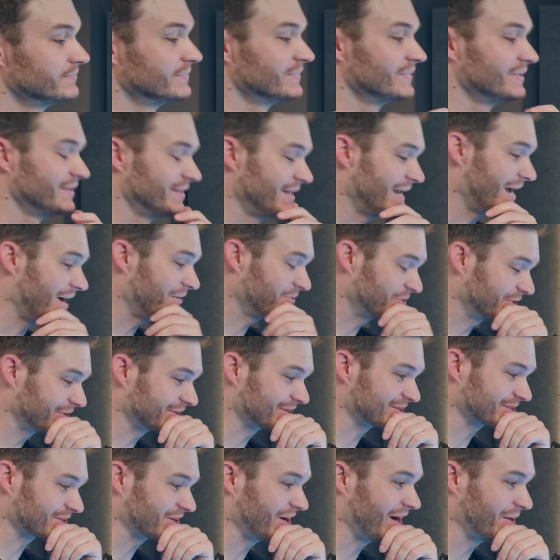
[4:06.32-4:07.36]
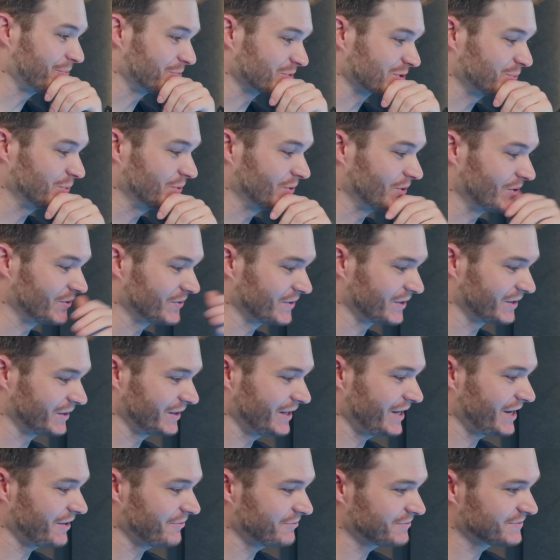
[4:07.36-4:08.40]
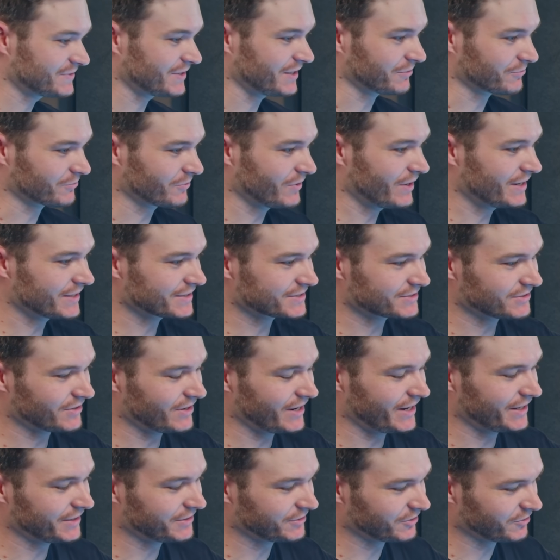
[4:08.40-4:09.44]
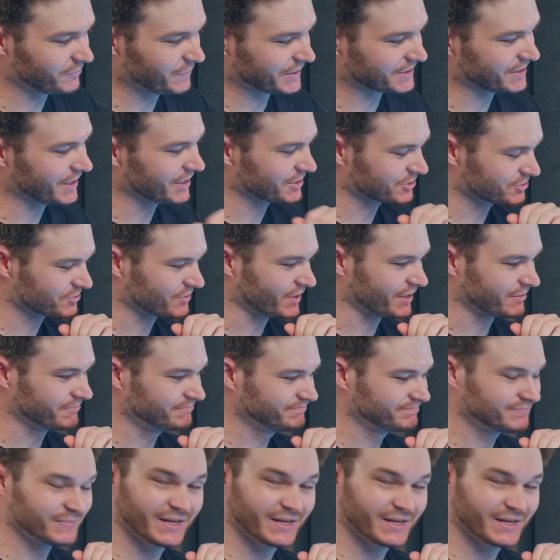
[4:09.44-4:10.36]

Now I've got to decide what to put on the left and right side of my touchscreen.